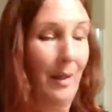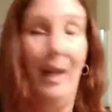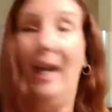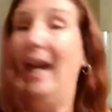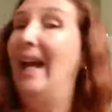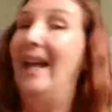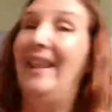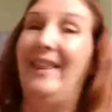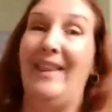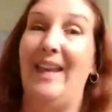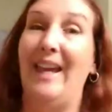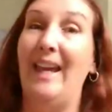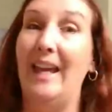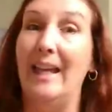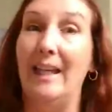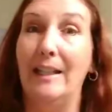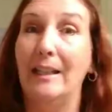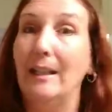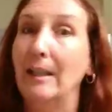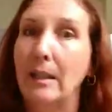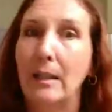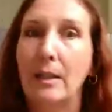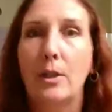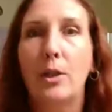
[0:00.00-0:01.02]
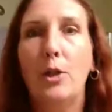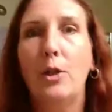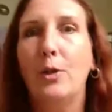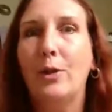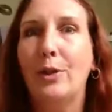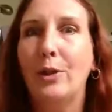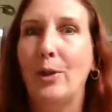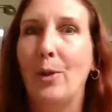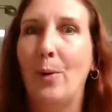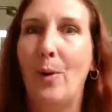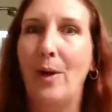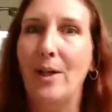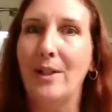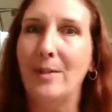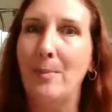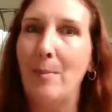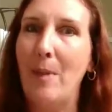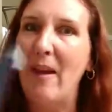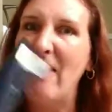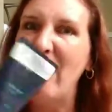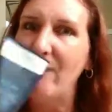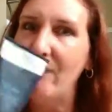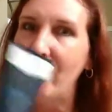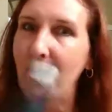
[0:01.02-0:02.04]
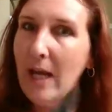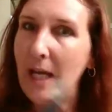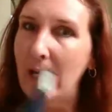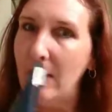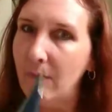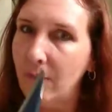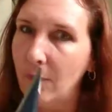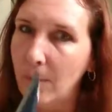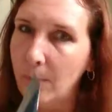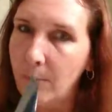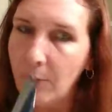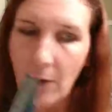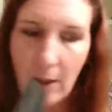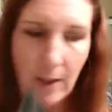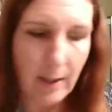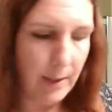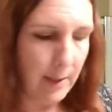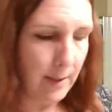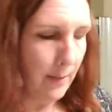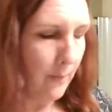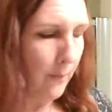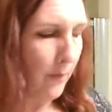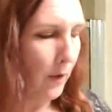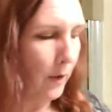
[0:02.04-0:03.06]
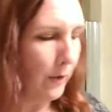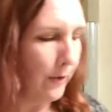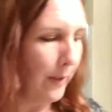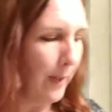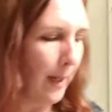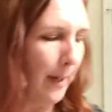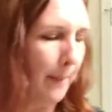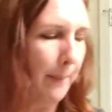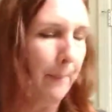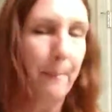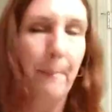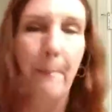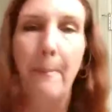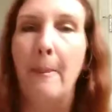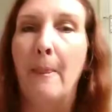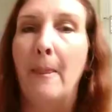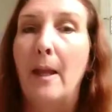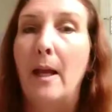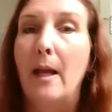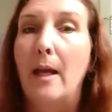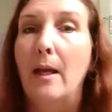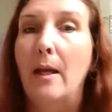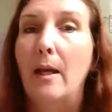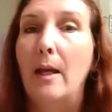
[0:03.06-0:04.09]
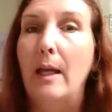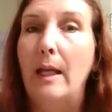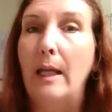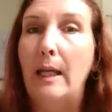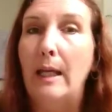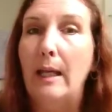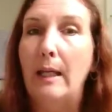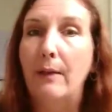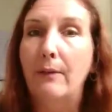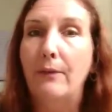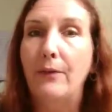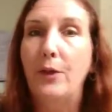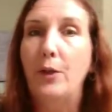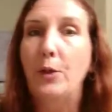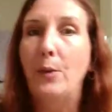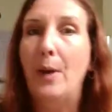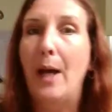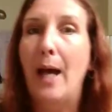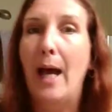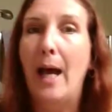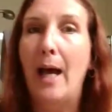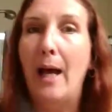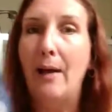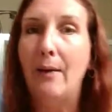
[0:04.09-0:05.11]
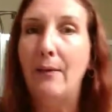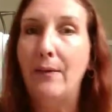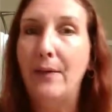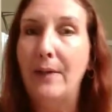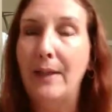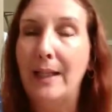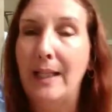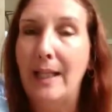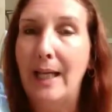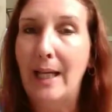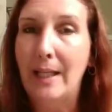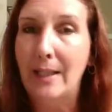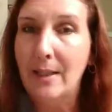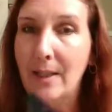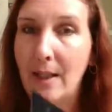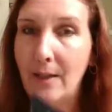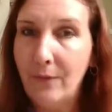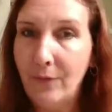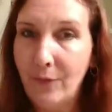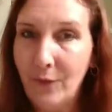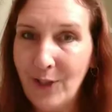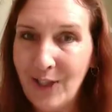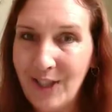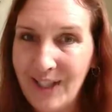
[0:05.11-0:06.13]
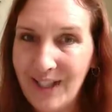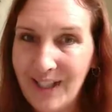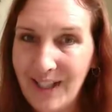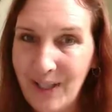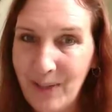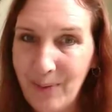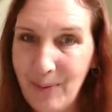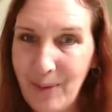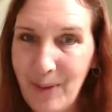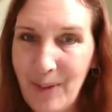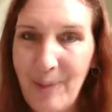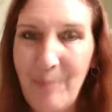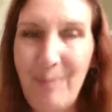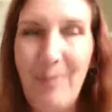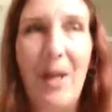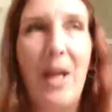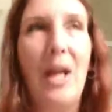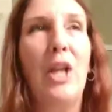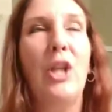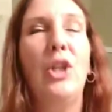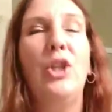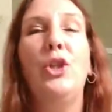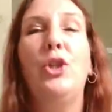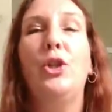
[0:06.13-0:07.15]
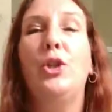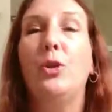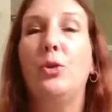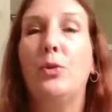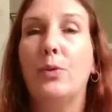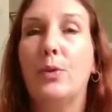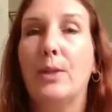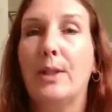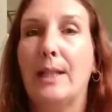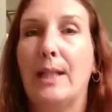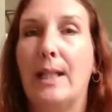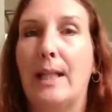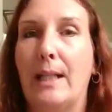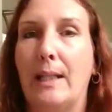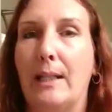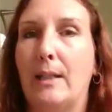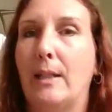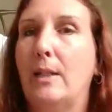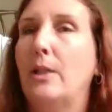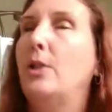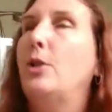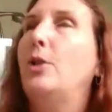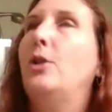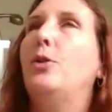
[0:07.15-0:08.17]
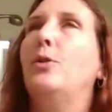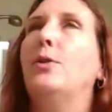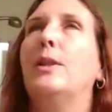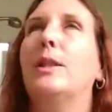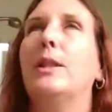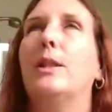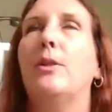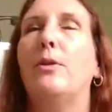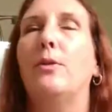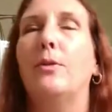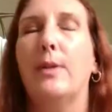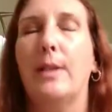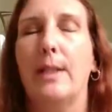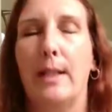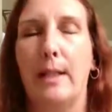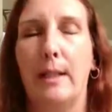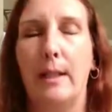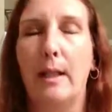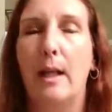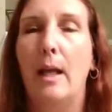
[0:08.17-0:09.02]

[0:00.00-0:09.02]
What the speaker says: And then you can go on to my favorite products of all time. If you have the anti-frizz serum, use it. Use it, use it.